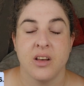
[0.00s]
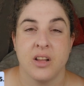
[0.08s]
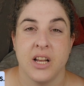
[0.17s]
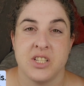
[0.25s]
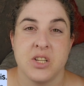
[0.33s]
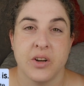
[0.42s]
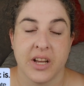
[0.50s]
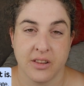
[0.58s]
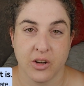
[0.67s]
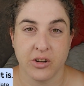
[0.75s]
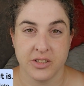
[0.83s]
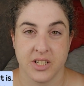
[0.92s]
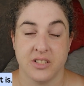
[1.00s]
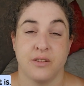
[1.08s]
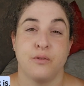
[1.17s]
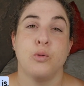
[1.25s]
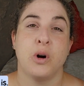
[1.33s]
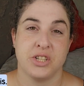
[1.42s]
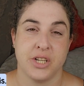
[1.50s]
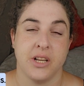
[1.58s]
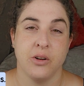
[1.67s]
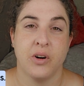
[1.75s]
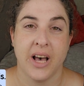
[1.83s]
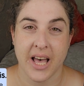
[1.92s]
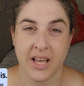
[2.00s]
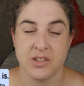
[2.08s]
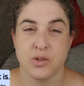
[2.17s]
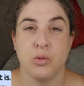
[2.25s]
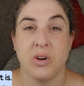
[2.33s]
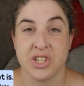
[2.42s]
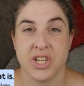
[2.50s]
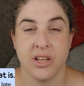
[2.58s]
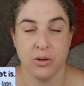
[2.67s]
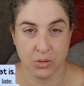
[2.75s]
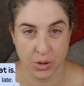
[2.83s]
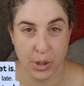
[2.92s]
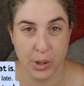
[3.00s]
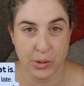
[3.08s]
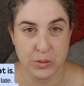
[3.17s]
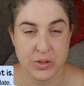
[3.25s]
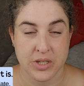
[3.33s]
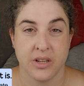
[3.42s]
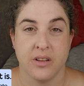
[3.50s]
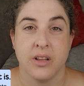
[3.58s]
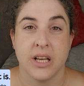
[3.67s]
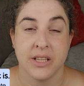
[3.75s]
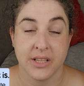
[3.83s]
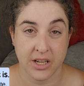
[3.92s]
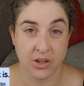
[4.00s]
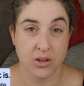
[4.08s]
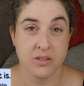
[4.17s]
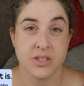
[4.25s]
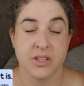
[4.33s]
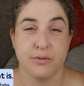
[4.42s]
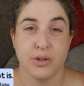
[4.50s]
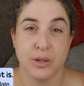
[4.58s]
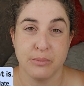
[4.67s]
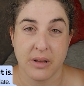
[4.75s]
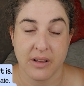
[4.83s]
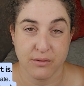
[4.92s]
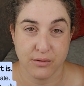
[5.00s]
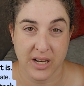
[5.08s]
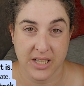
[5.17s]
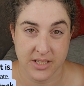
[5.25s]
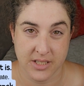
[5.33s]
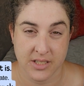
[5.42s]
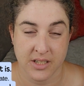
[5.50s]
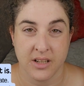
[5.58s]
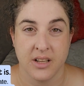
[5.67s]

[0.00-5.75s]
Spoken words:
let's look at the context of washing your hands or washing your clothes. Then you use the verb was.